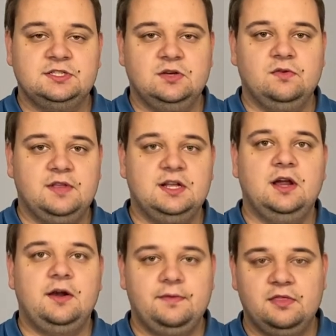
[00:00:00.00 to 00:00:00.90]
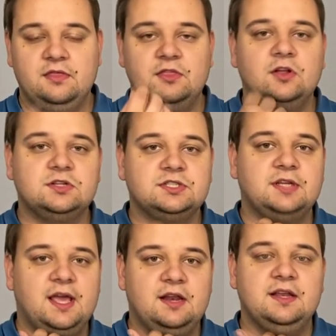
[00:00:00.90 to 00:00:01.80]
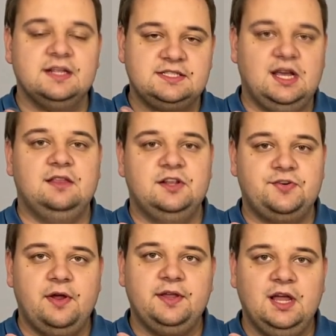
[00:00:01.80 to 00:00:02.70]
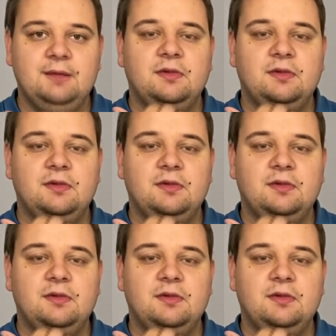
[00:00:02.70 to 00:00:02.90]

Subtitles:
So they are not getting inside the trachea,